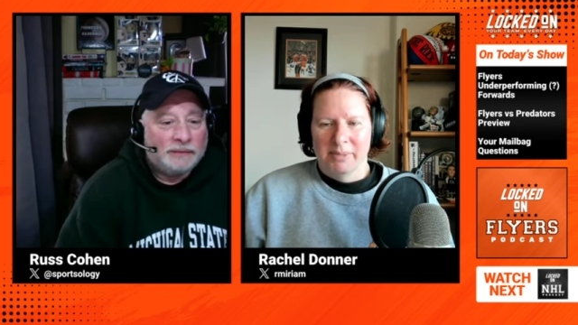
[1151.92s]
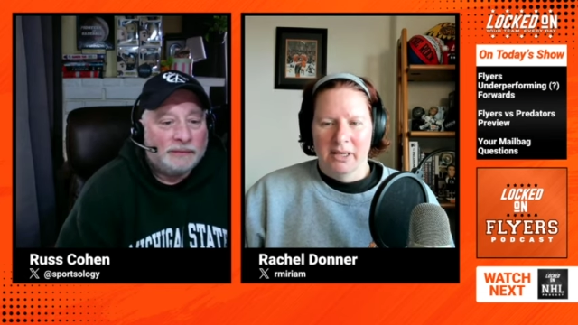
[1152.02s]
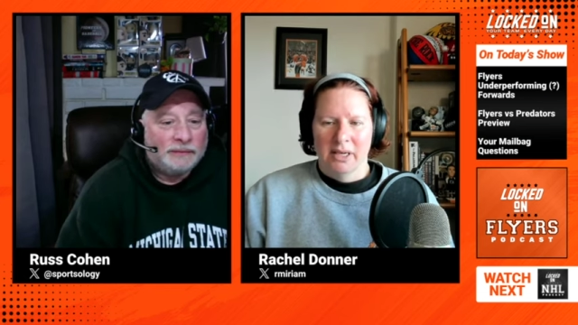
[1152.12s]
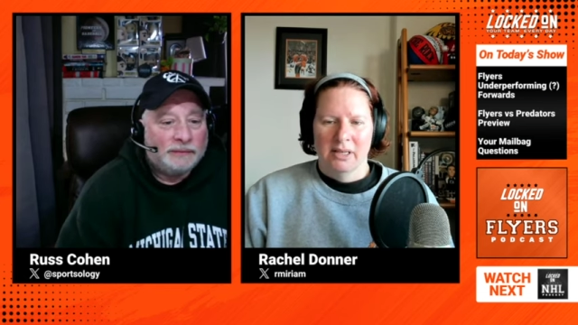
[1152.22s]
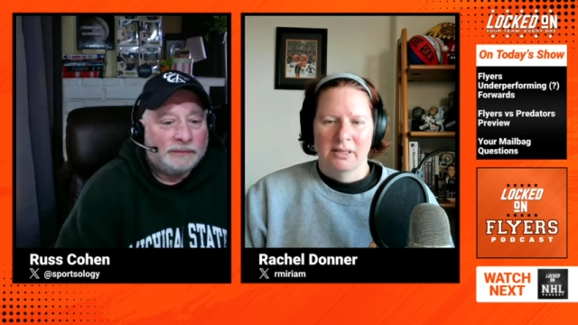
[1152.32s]

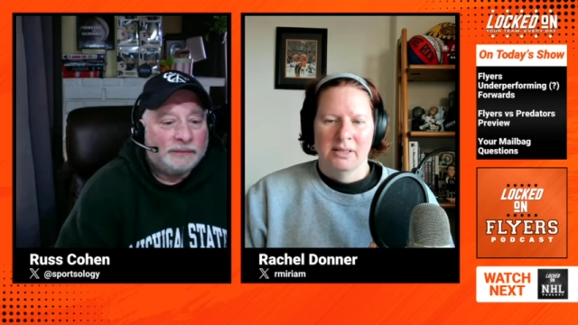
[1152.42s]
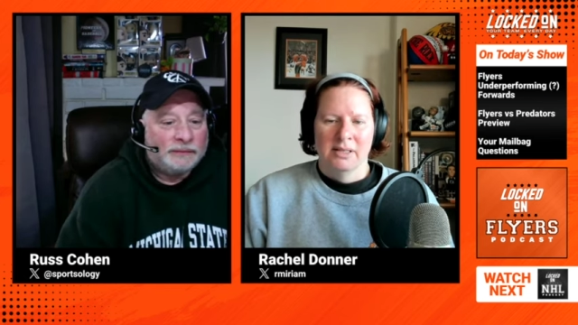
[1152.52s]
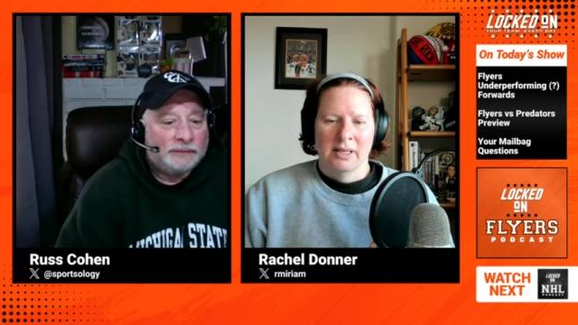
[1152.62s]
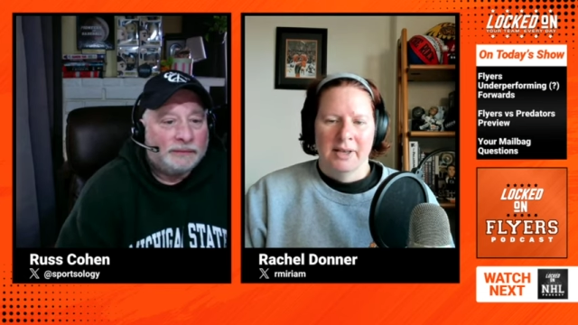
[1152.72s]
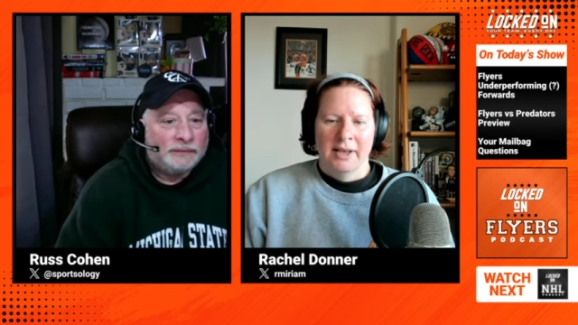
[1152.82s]

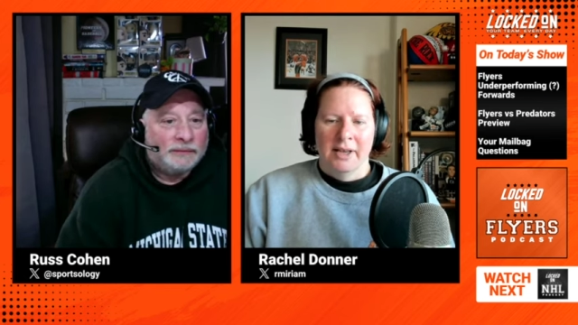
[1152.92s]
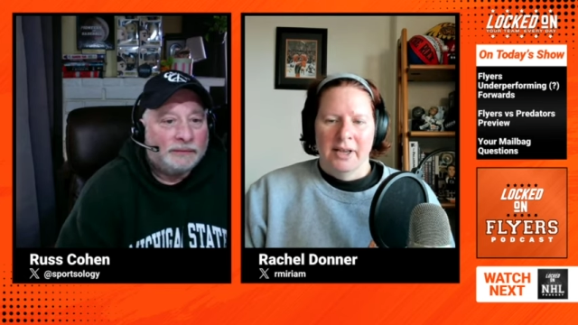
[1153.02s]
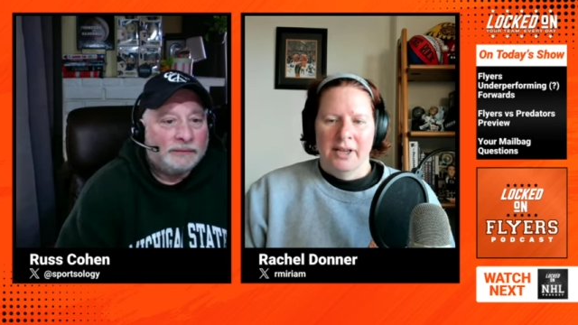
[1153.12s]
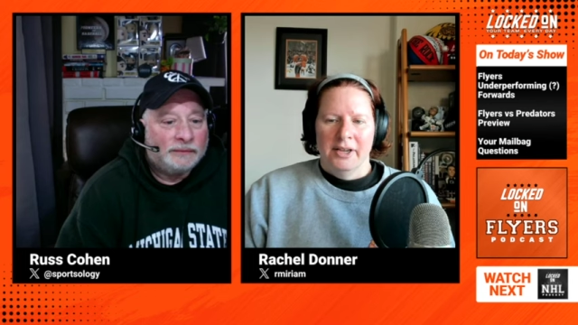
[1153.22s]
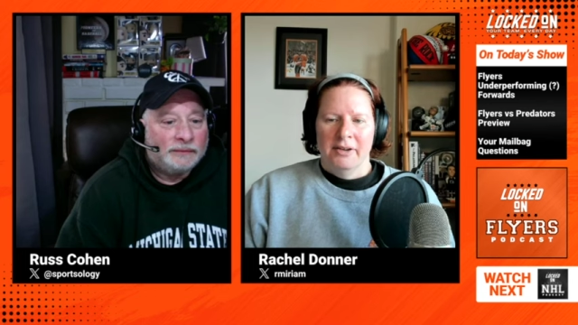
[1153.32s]
Speaker 1: because
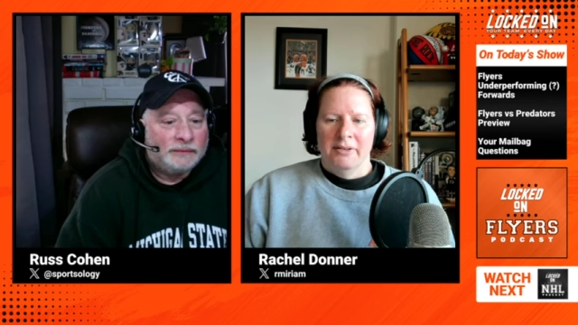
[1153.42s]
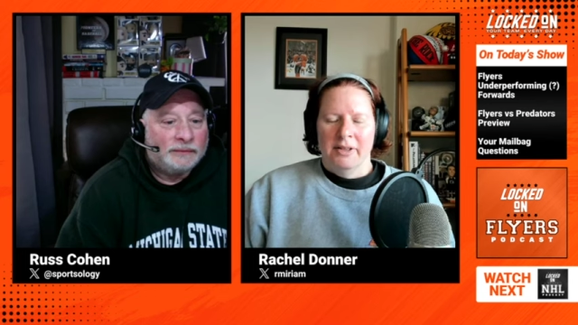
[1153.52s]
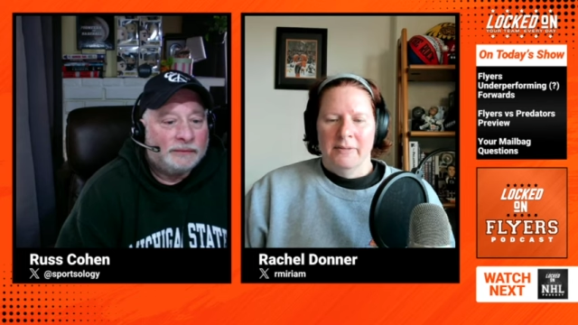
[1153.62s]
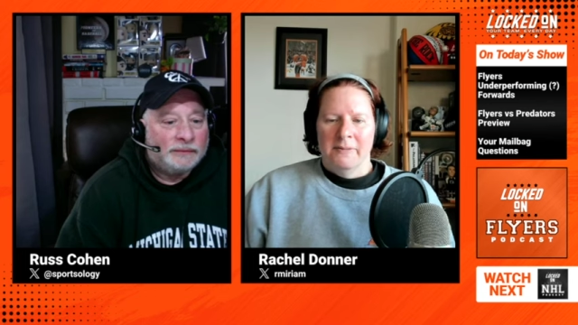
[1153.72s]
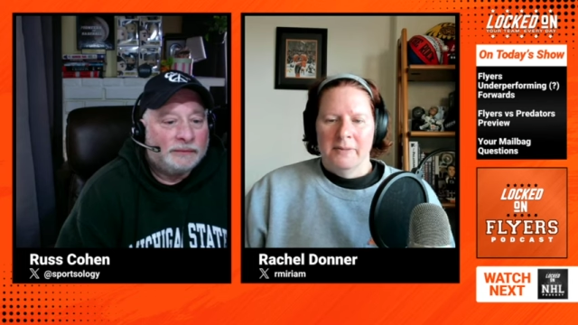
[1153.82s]
you know
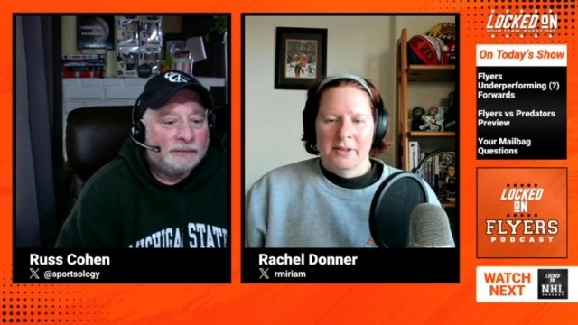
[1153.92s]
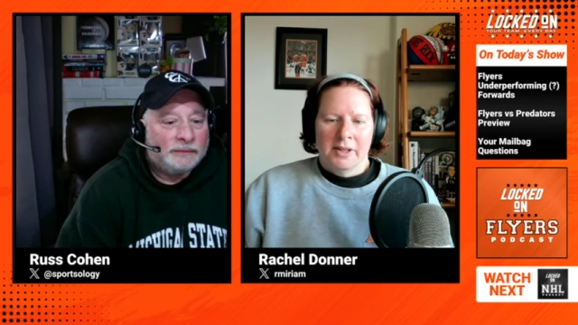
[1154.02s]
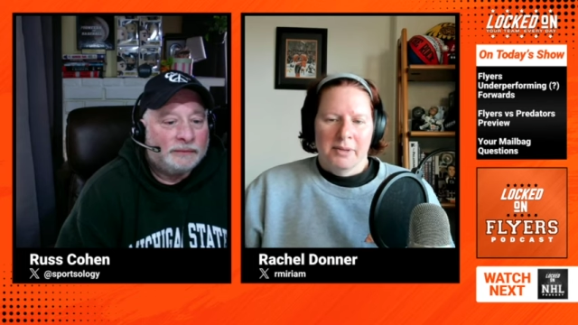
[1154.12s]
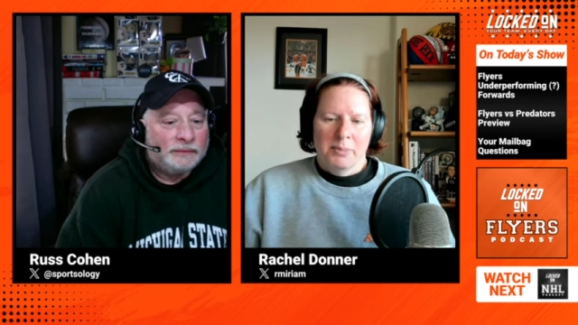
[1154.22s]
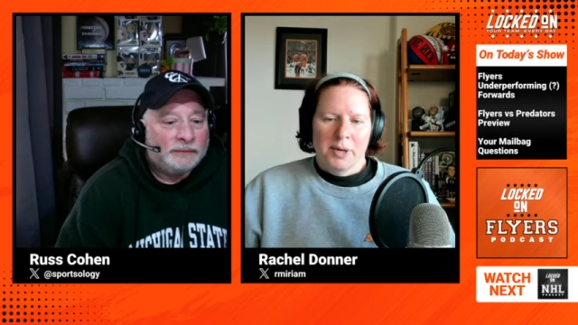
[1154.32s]
the
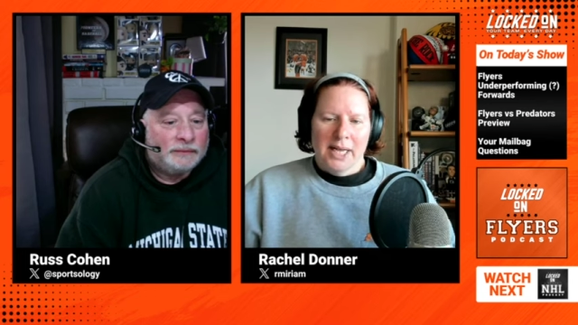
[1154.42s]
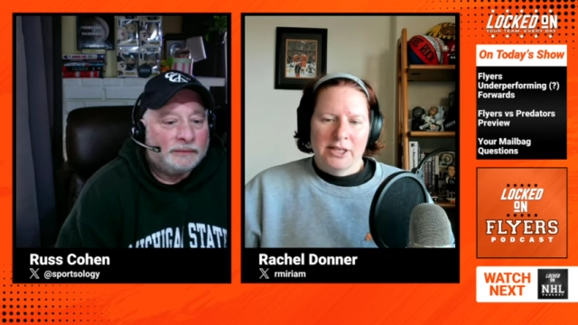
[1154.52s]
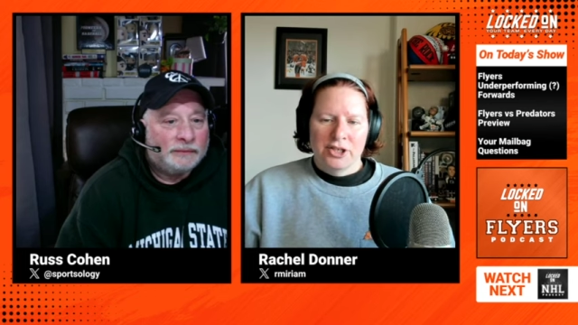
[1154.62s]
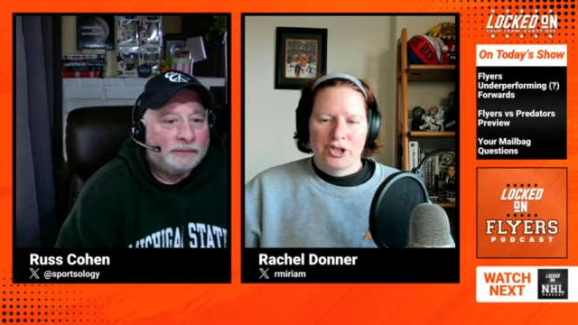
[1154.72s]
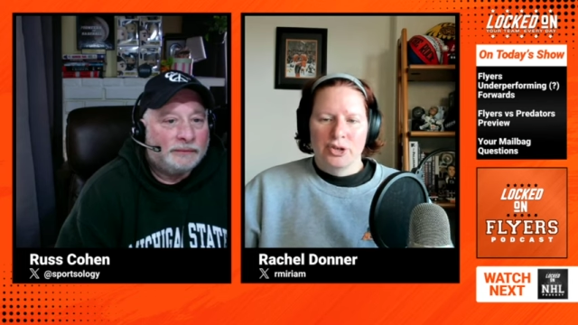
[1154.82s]
the
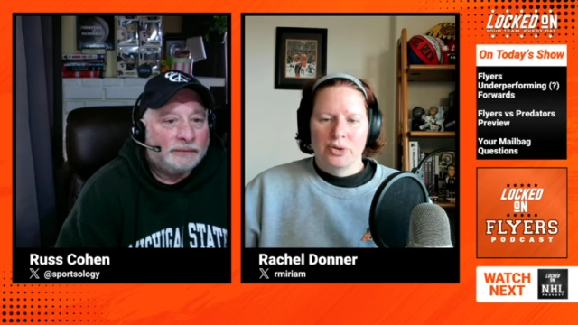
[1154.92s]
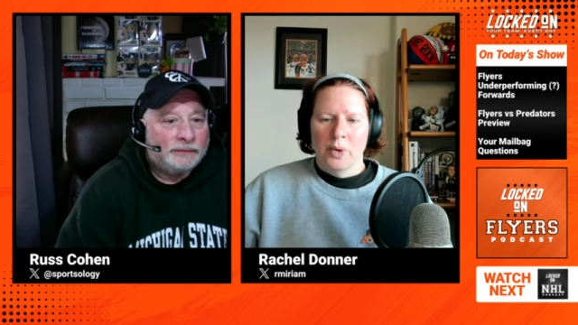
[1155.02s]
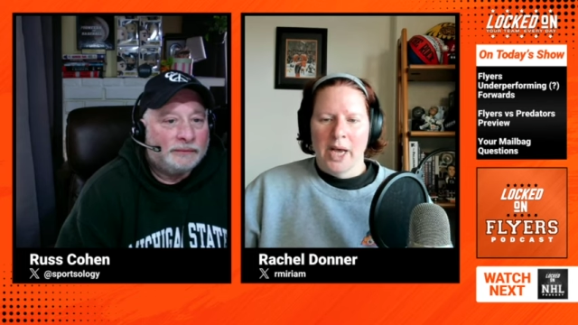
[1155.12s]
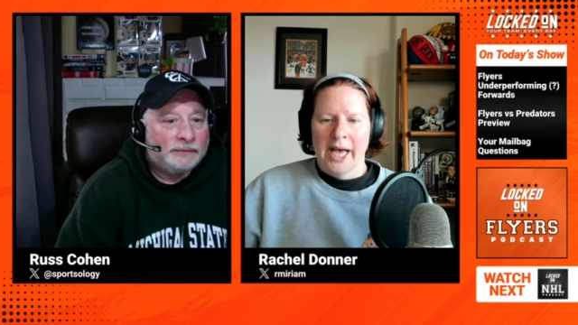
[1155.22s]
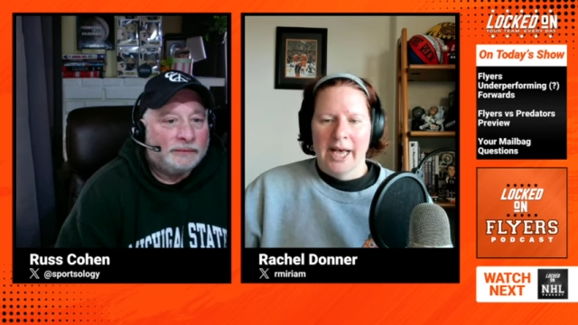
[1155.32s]
Preds do
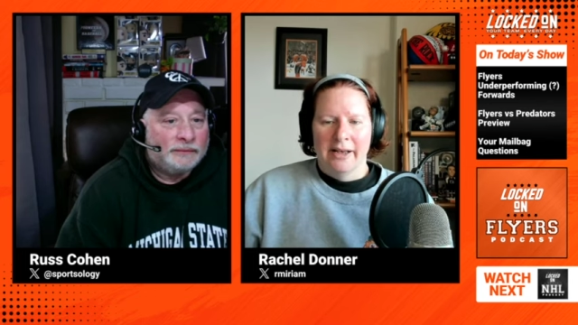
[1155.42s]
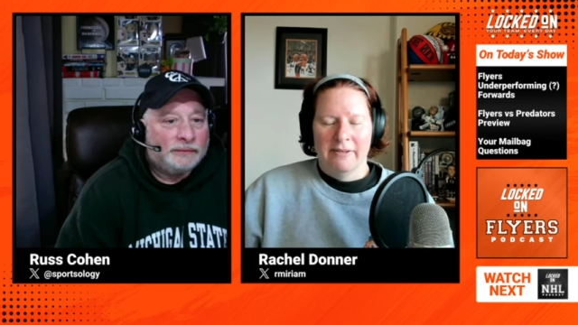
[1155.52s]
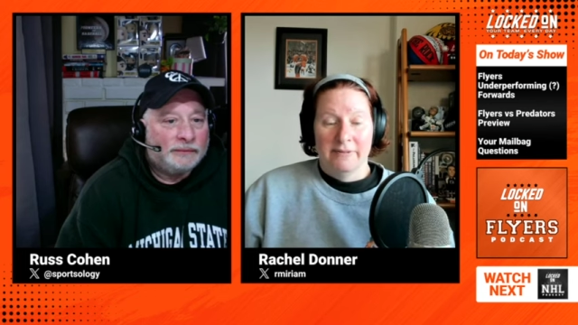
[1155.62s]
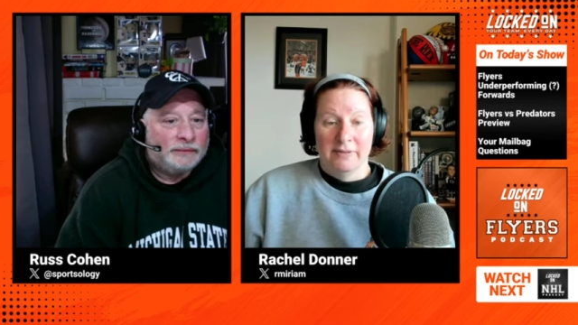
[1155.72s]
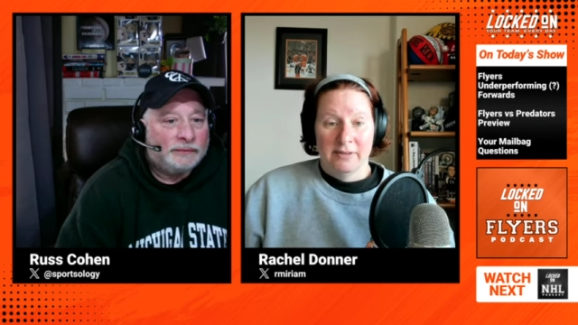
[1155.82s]
have